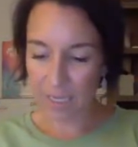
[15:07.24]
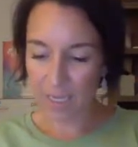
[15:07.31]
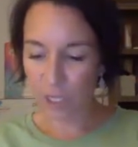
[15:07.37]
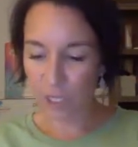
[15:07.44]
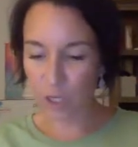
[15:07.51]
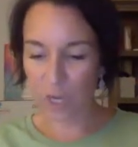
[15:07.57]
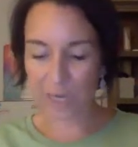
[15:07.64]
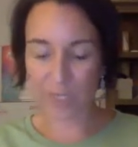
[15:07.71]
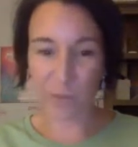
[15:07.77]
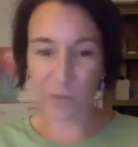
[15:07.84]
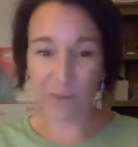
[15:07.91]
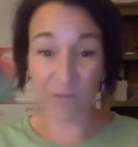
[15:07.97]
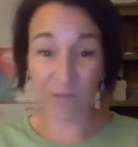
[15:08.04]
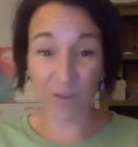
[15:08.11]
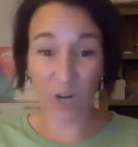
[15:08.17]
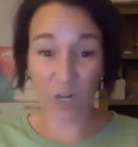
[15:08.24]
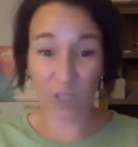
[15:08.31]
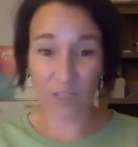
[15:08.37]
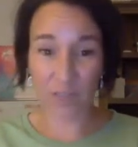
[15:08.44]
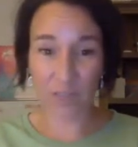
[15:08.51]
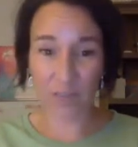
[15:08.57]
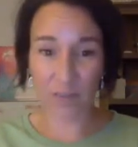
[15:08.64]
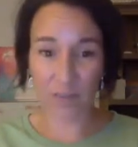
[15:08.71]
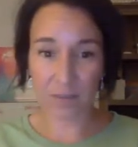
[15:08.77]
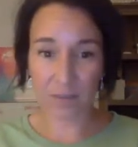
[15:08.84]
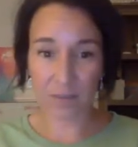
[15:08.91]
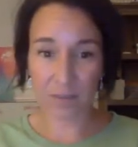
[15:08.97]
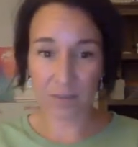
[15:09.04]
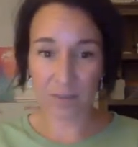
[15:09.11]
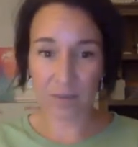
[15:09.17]
you got to do it first.
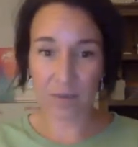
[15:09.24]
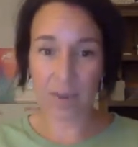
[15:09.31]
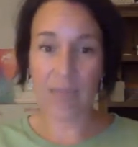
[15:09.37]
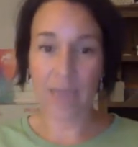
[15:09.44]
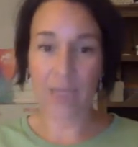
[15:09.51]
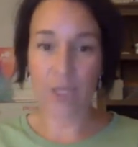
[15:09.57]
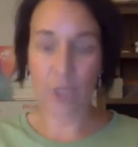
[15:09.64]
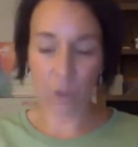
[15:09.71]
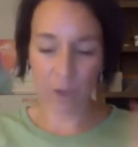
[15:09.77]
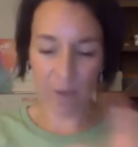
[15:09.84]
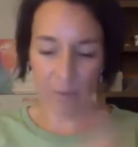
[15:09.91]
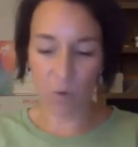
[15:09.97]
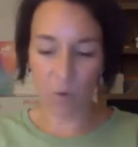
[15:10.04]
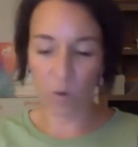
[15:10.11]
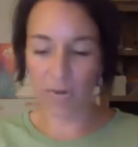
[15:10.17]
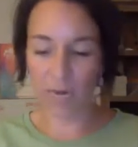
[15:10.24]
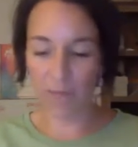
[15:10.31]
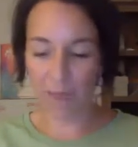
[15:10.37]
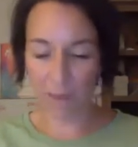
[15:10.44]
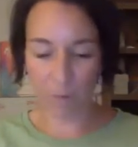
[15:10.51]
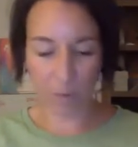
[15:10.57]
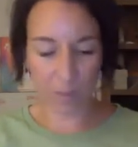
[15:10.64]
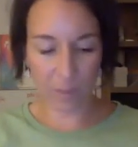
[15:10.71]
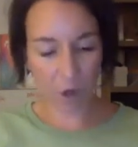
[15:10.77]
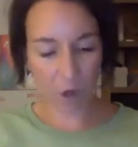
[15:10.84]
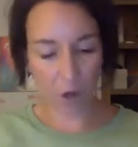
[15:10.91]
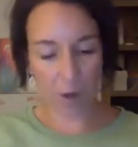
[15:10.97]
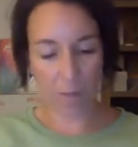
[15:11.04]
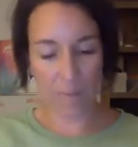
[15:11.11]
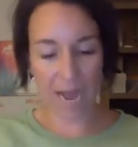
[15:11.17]
And she'll get more into that when we
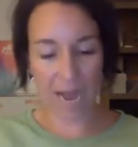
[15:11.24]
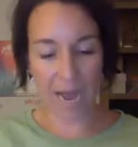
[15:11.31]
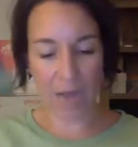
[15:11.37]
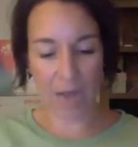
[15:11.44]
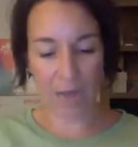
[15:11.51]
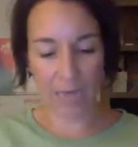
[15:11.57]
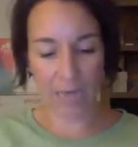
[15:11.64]
talk about